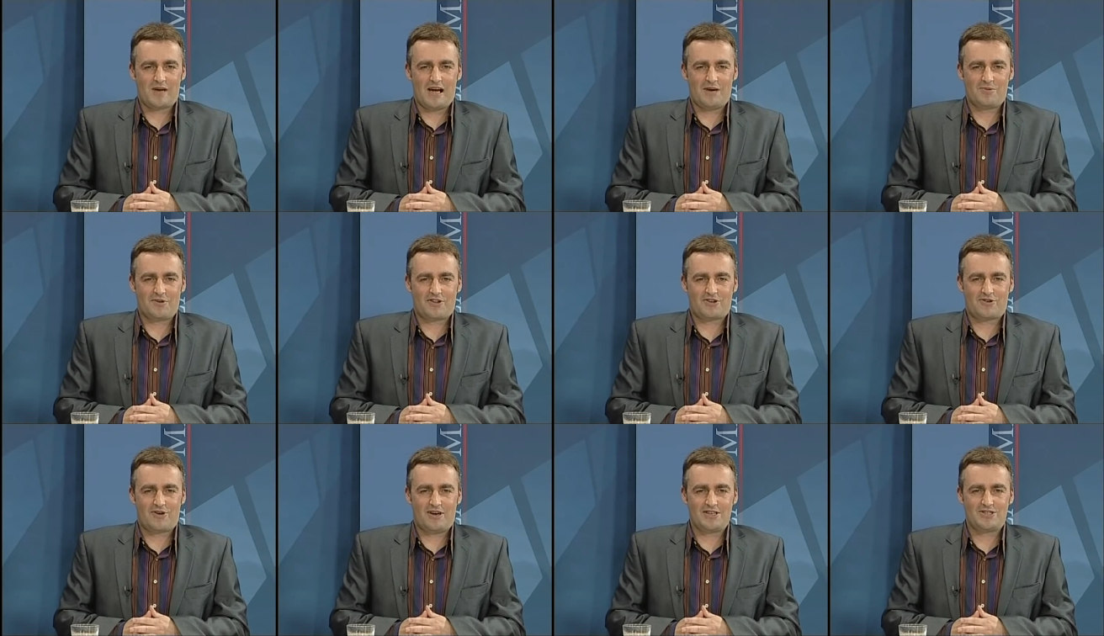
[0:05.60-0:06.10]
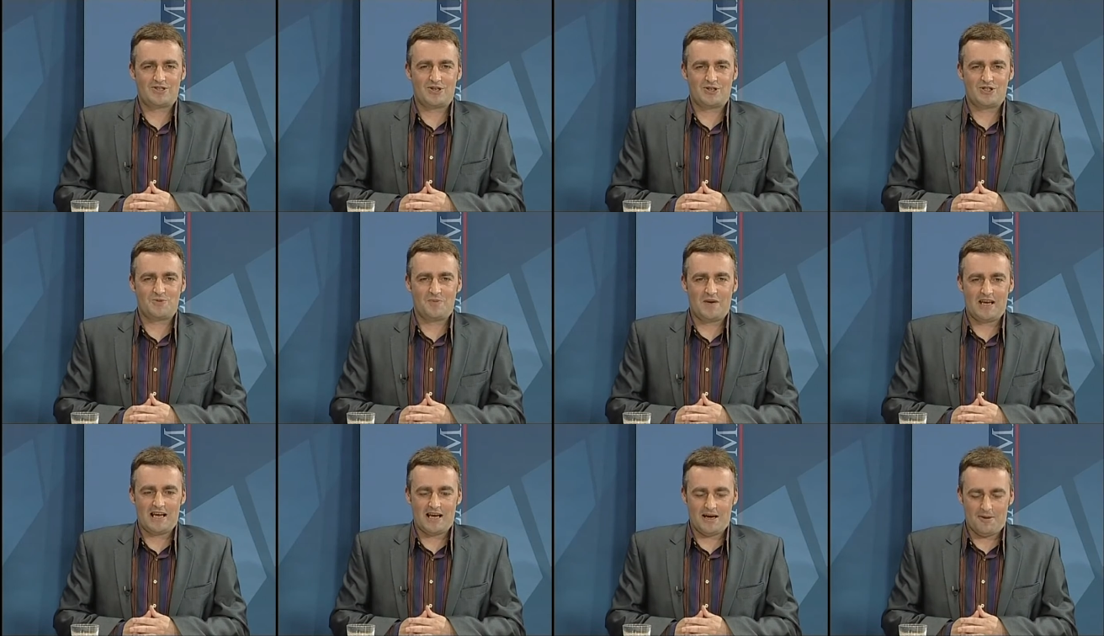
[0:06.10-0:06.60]
We are with
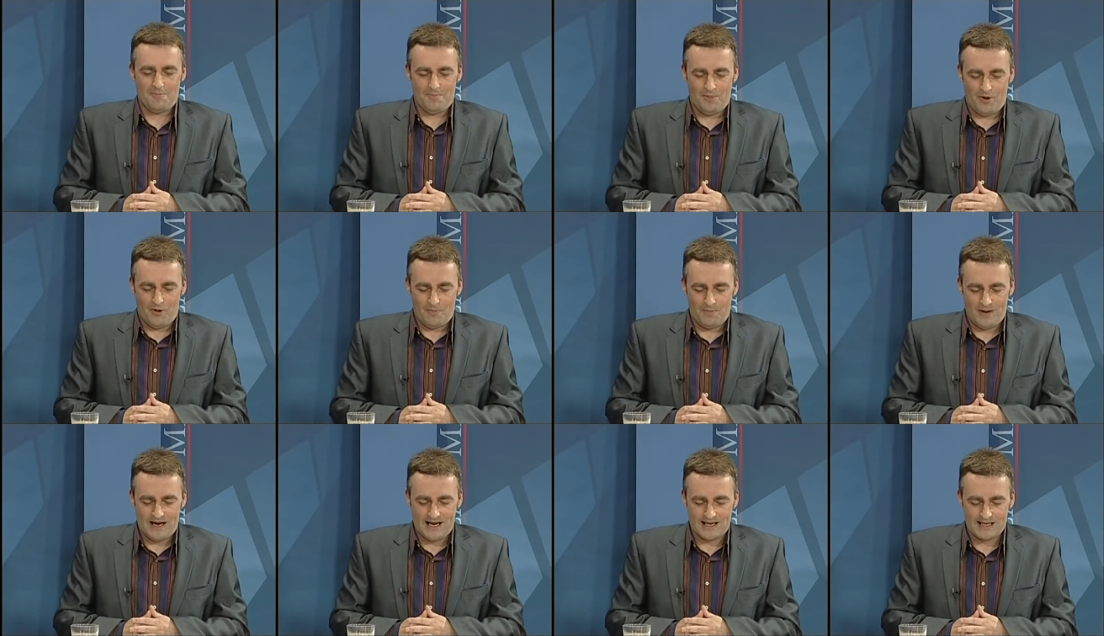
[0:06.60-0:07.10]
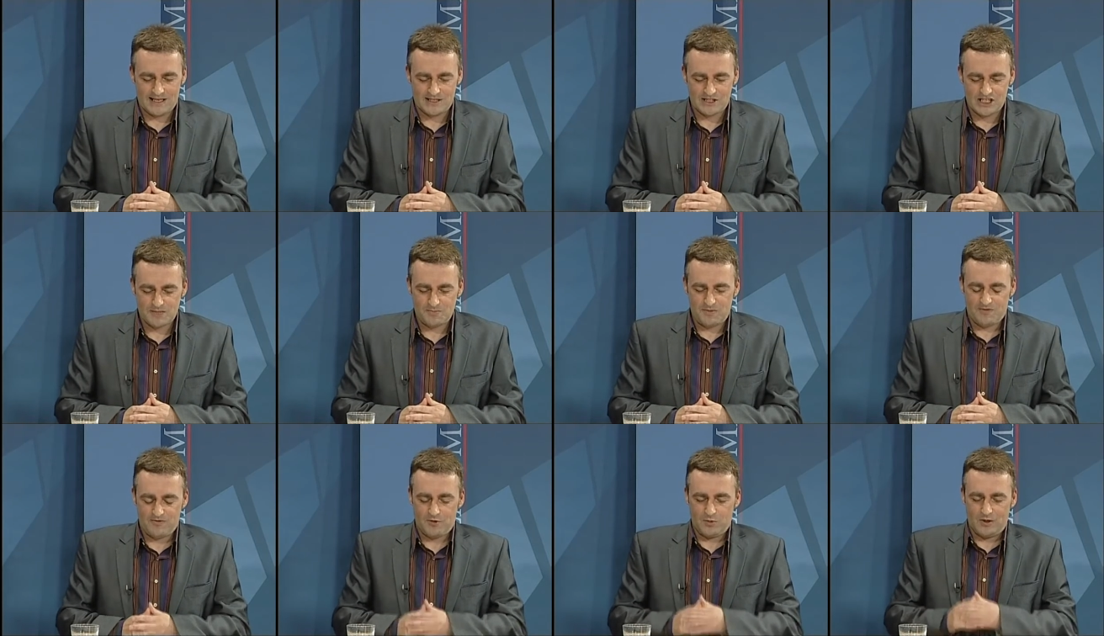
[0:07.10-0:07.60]
Christchurch Mayor Bob Parker.
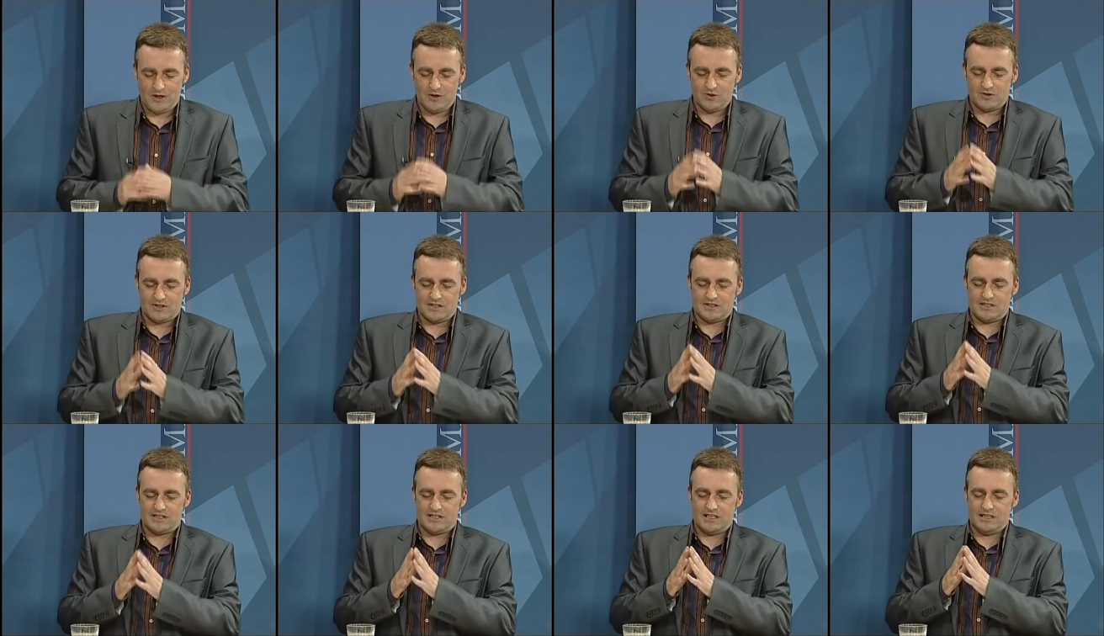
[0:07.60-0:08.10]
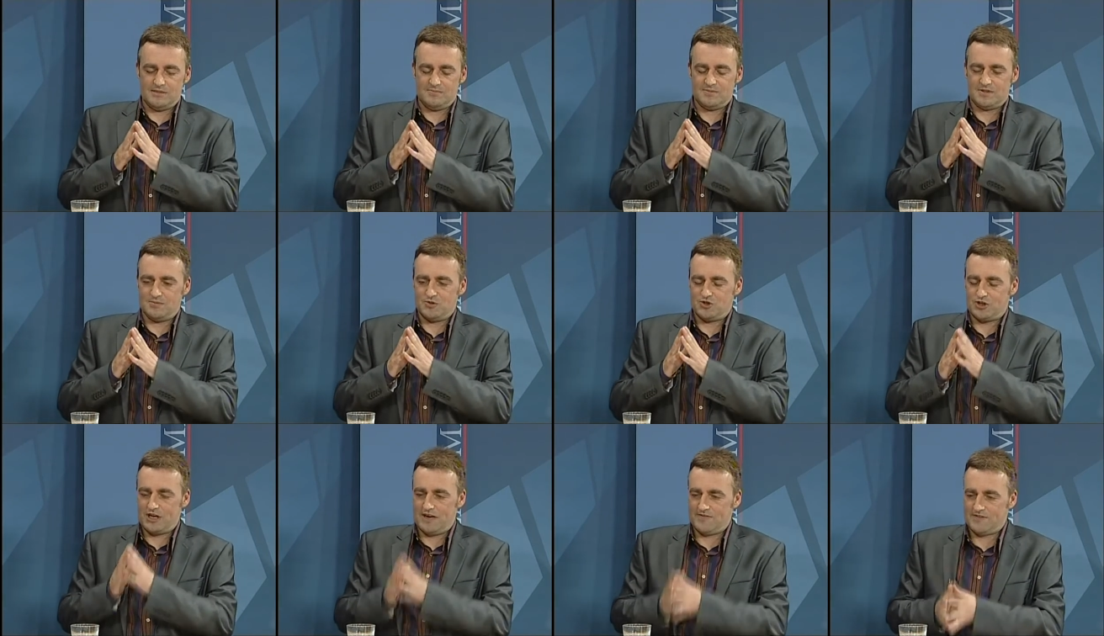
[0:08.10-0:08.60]
Just before we look at um,
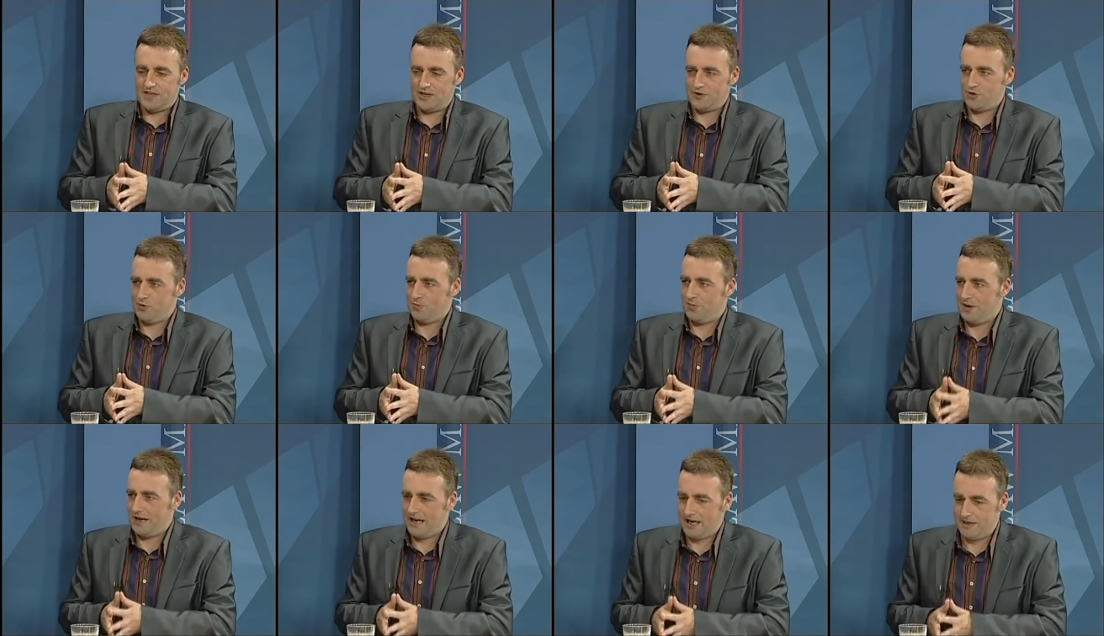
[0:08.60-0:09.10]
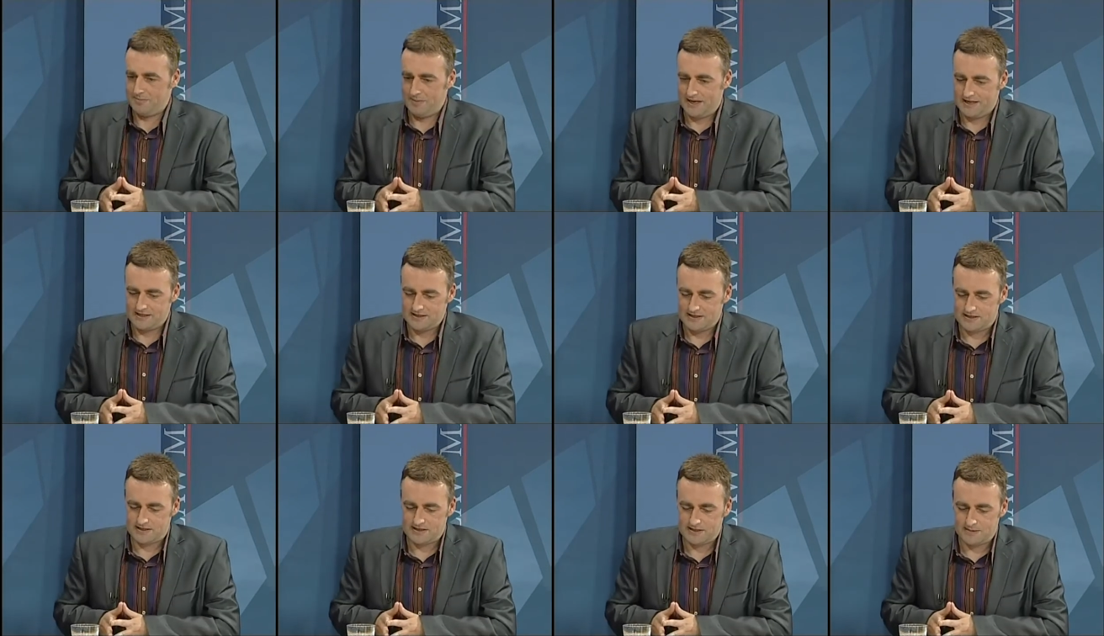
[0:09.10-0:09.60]
some draft annual plan
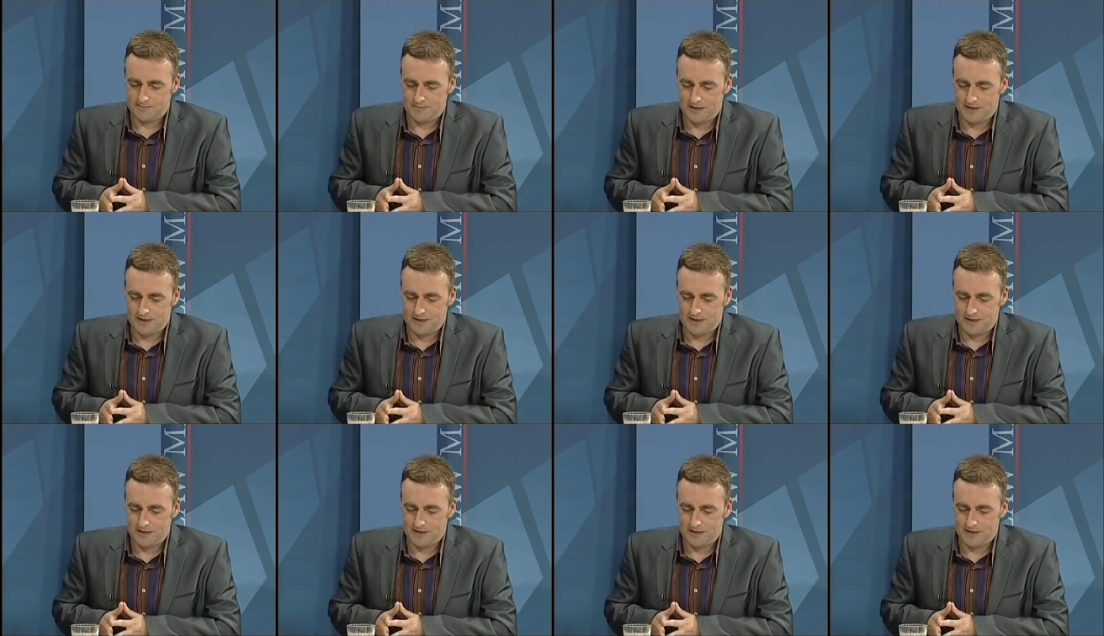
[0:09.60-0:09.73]
matters,